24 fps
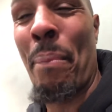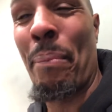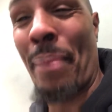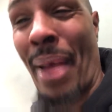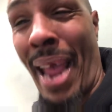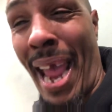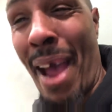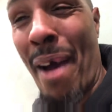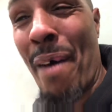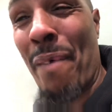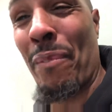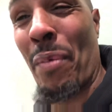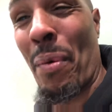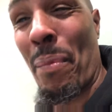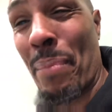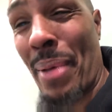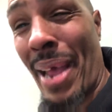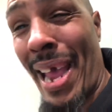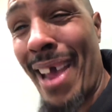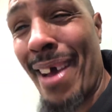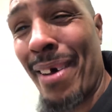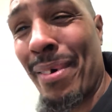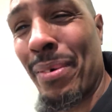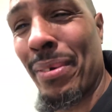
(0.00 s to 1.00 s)
pound for
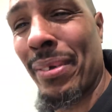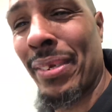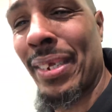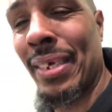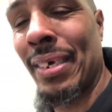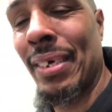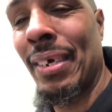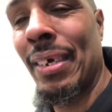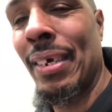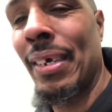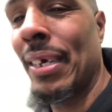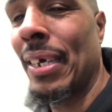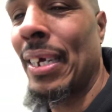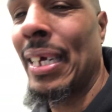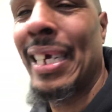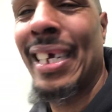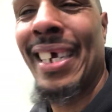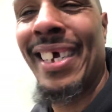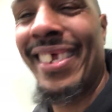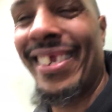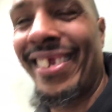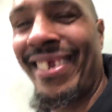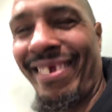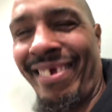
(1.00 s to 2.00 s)
pound?
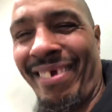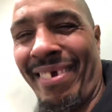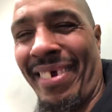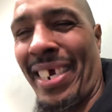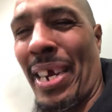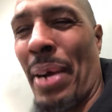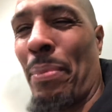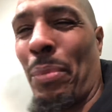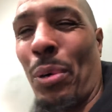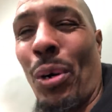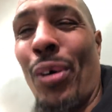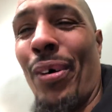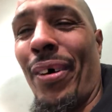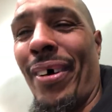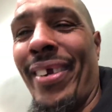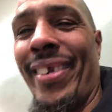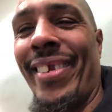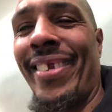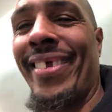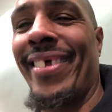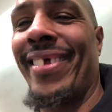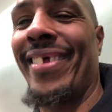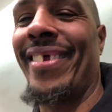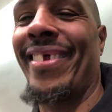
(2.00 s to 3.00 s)
Come on.
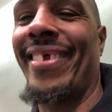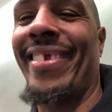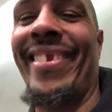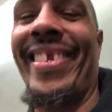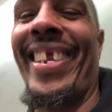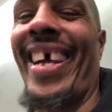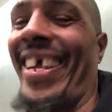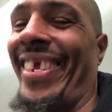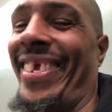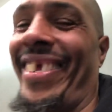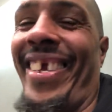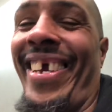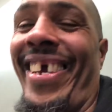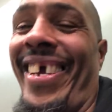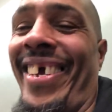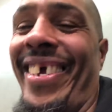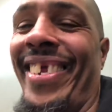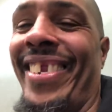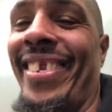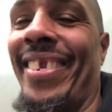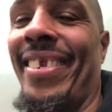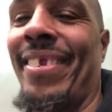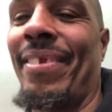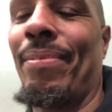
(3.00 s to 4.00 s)
Not
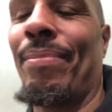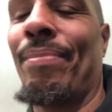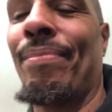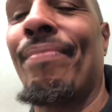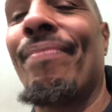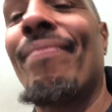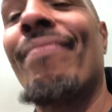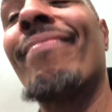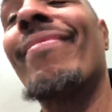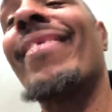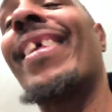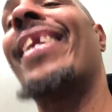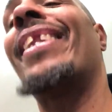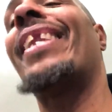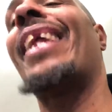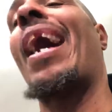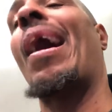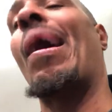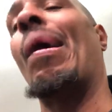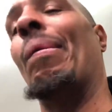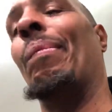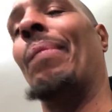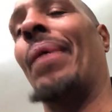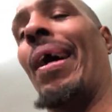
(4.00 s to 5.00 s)
yet. And
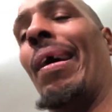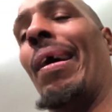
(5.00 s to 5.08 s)
now.